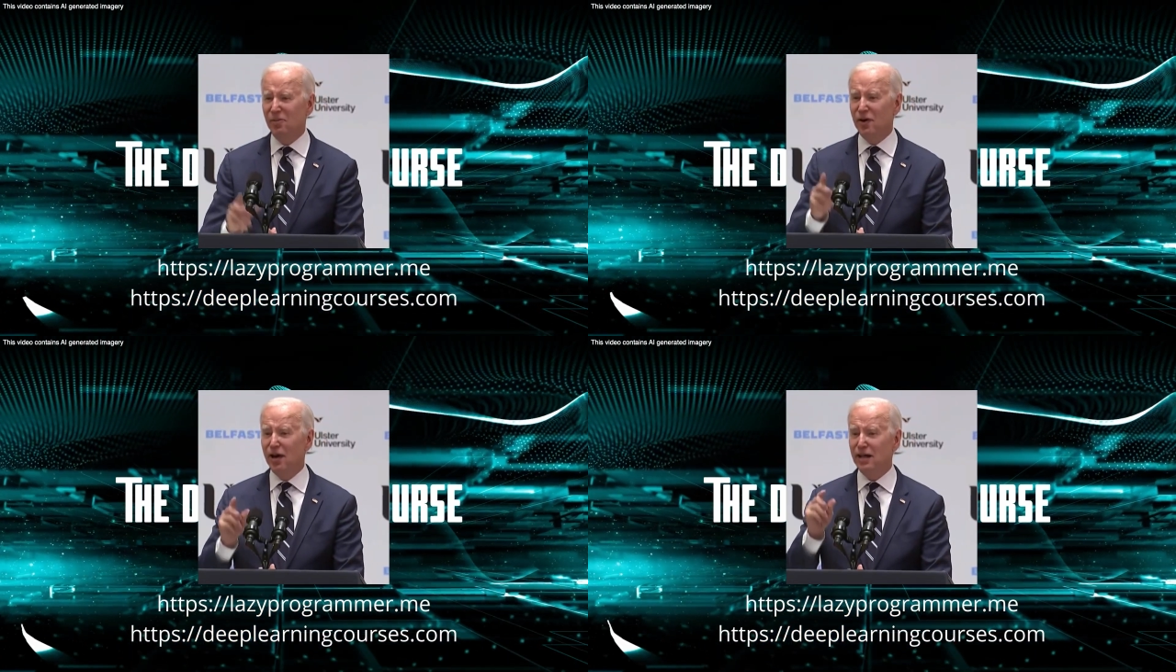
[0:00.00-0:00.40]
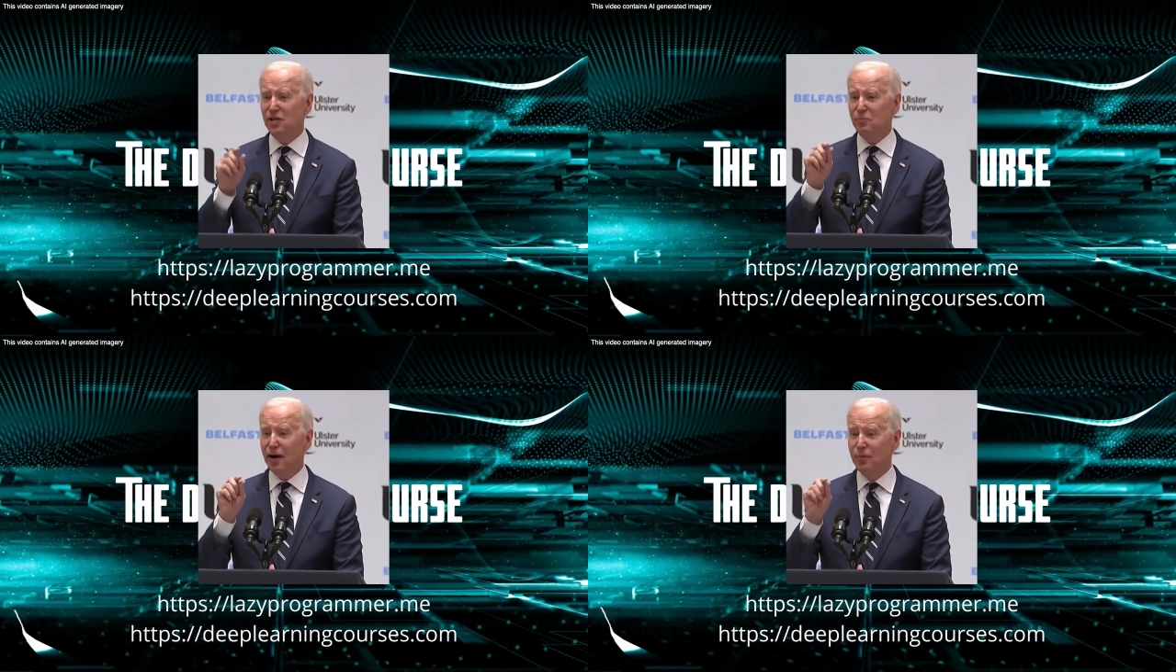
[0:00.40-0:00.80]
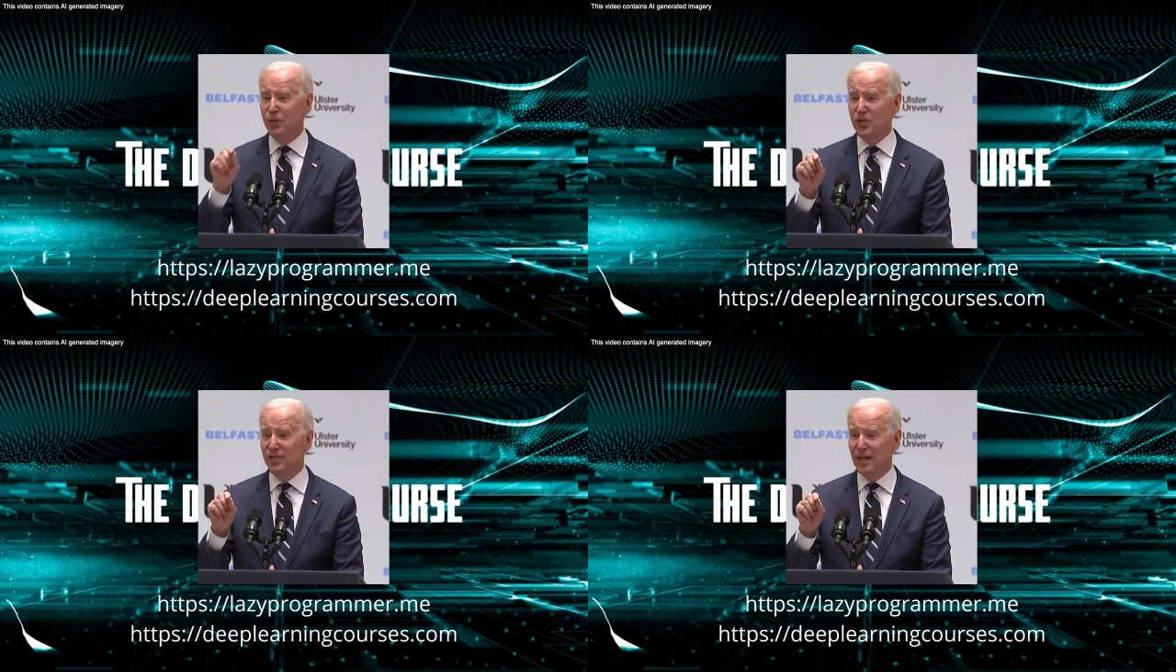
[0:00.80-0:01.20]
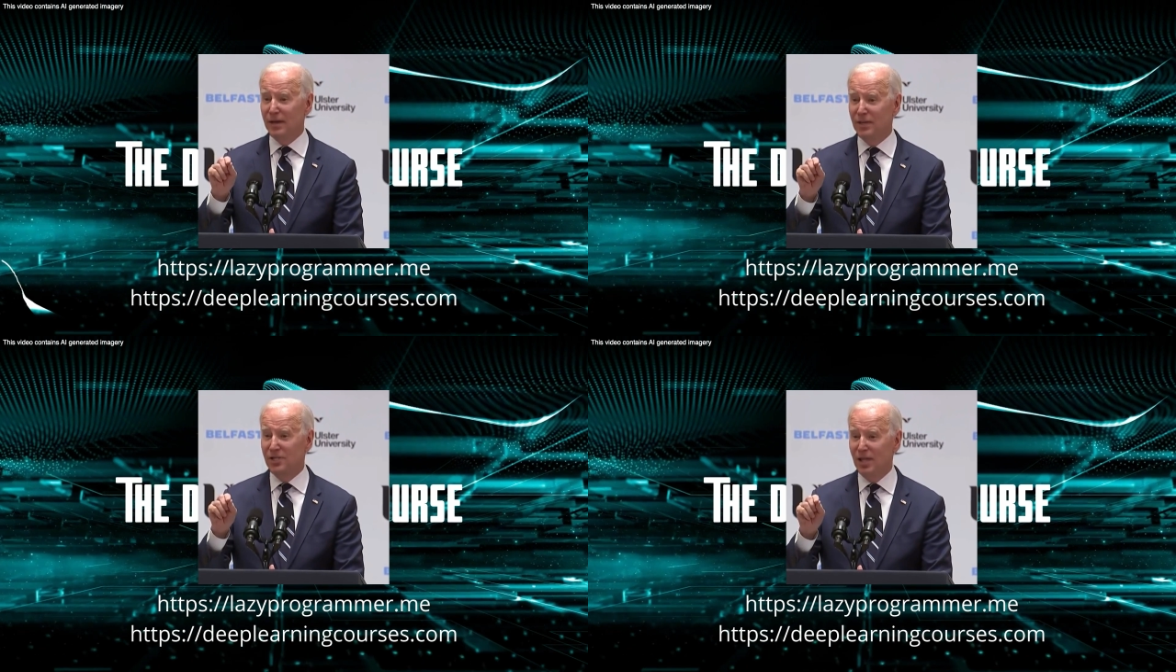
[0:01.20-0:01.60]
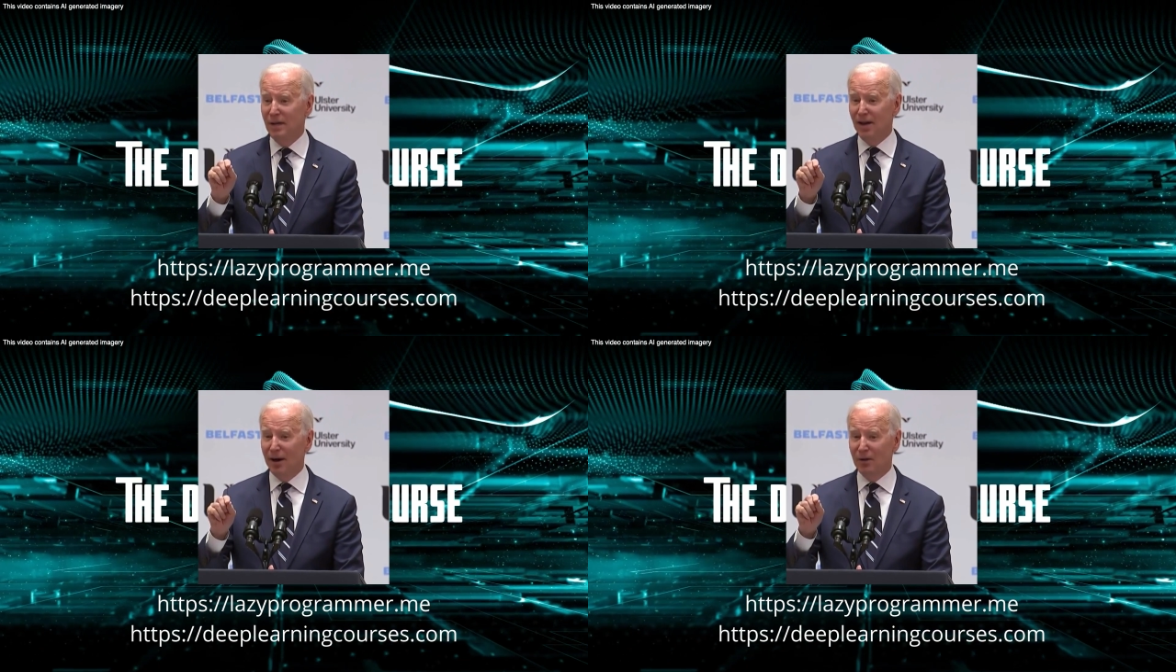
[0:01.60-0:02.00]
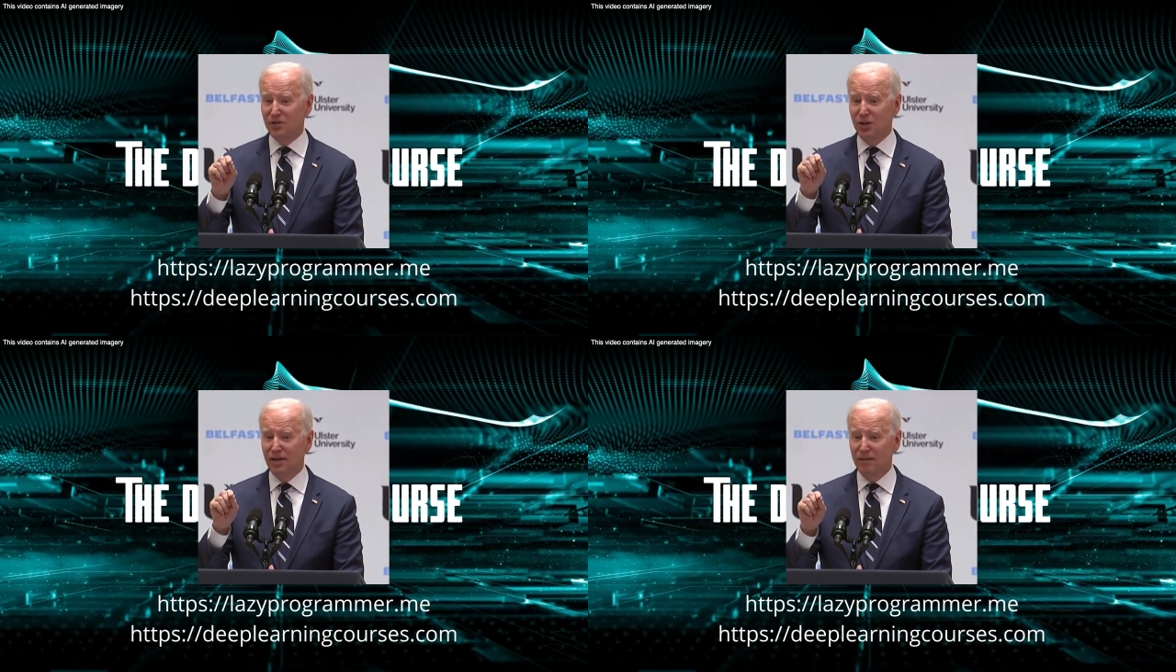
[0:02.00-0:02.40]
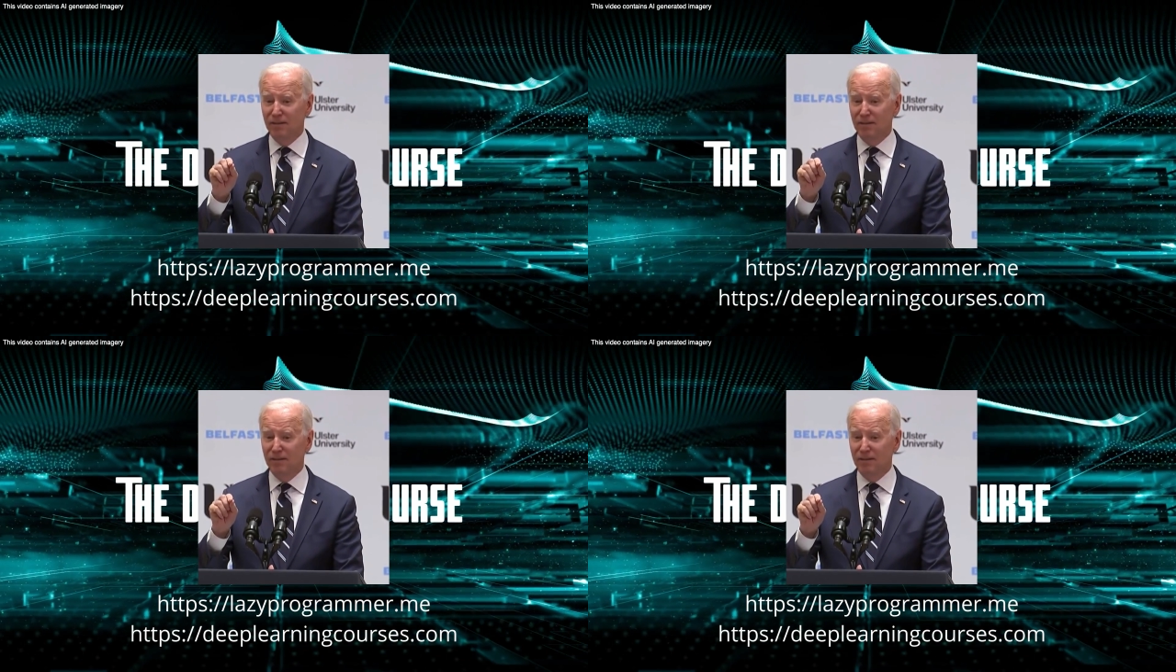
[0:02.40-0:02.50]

But hey, despite what you think of this technology,